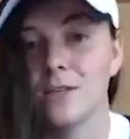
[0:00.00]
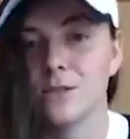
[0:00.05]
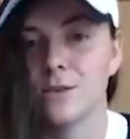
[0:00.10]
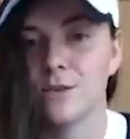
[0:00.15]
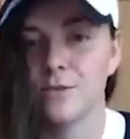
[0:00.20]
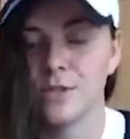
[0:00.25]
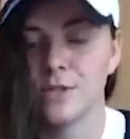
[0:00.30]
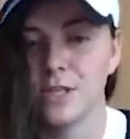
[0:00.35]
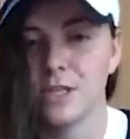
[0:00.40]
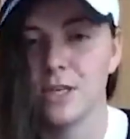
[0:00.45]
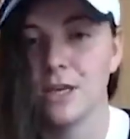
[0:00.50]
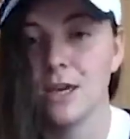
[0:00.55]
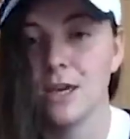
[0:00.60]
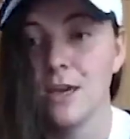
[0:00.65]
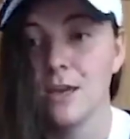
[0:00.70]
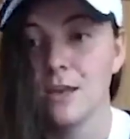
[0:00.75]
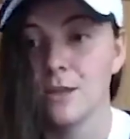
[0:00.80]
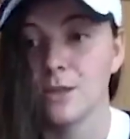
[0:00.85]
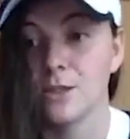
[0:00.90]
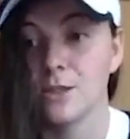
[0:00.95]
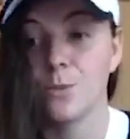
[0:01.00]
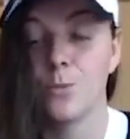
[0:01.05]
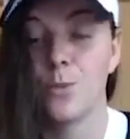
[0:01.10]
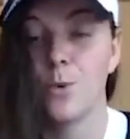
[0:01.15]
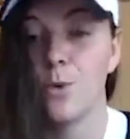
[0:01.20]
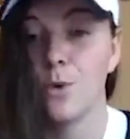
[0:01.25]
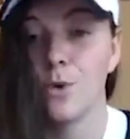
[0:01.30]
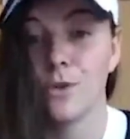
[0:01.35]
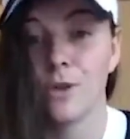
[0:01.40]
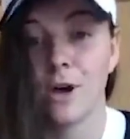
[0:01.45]
obviously the
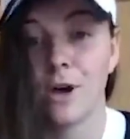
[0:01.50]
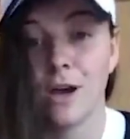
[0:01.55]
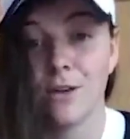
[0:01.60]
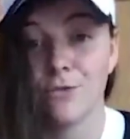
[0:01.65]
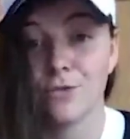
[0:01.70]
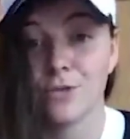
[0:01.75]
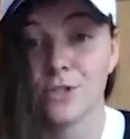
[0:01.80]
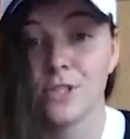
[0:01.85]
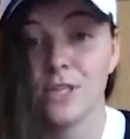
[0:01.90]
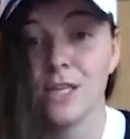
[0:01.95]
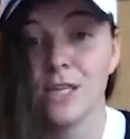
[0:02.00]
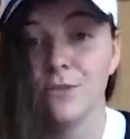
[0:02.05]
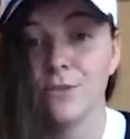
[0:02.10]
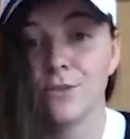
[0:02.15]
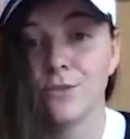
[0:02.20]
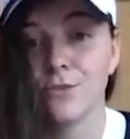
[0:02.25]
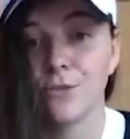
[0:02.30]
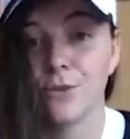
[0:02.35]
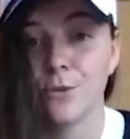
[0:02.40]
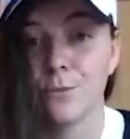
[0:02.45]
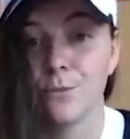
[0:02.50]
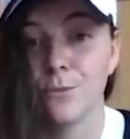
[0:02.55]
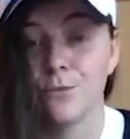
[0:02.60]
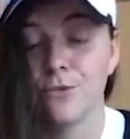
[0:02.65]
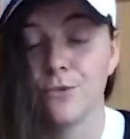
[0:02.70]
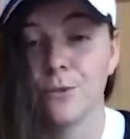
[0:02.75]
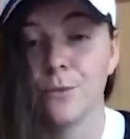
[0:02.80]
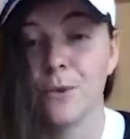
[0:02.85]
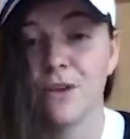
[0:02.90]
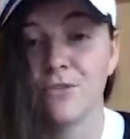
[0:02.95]
support that I've received from
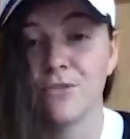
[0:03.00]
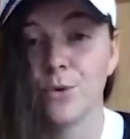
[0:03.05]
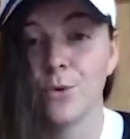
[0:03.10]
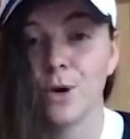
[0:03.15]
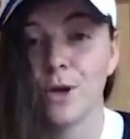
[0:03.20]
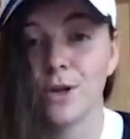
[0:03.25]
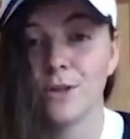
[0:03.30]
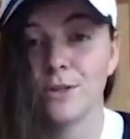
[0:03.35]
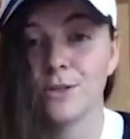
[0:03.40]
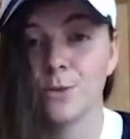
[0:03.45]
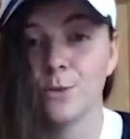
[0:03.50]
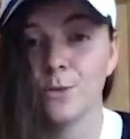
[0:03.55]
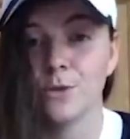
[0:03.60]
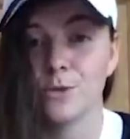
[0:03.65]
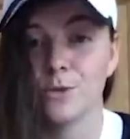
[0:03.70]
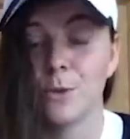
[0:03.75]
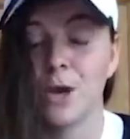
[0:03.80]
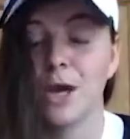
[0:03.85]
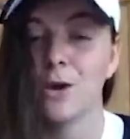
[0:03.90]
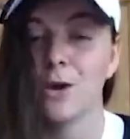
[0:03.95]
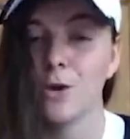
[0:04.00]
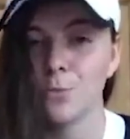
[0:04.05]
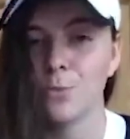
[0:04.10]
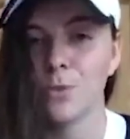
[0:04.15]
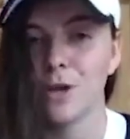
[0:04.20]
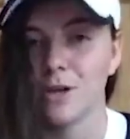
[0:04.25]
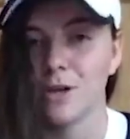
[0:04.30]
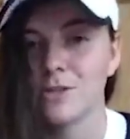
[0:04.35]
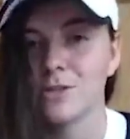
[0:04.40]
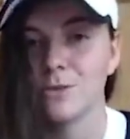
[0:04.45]
everyone towards my own
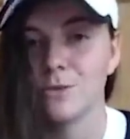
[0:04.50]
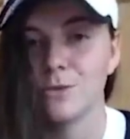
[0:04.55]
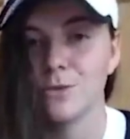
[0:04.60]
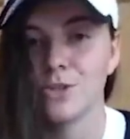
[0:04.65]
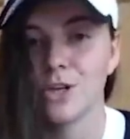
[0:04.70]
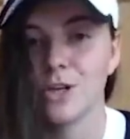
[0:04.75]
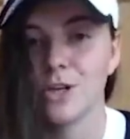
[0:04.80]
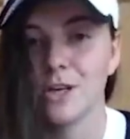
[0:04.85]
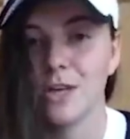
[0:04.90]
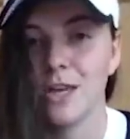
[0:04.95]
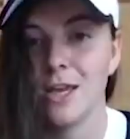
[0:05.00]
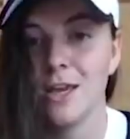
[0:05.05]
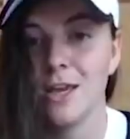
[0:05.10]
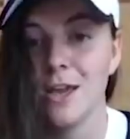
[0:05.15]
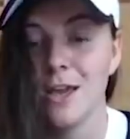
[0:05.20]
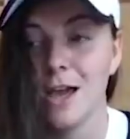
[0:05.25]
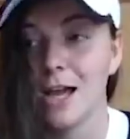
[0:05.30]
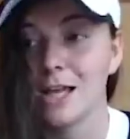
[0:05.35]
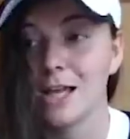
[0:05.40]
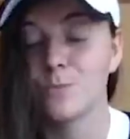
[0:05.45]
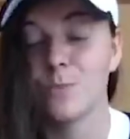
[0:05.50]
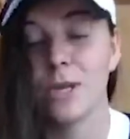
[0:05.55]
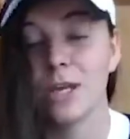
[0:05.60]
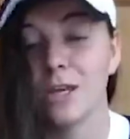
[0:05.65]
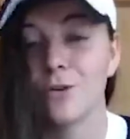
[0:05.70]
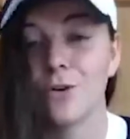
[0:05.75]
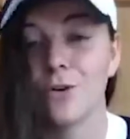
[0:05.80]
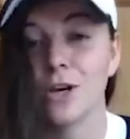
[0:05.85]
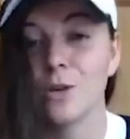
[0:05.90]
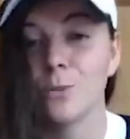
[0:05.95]
personal journey has been
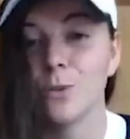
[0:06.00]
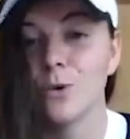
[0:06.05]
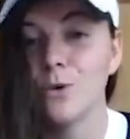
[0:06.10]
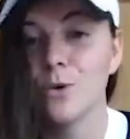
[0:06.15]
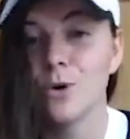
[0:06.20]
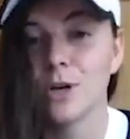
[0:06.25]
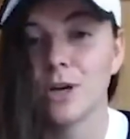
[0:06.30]
incredible.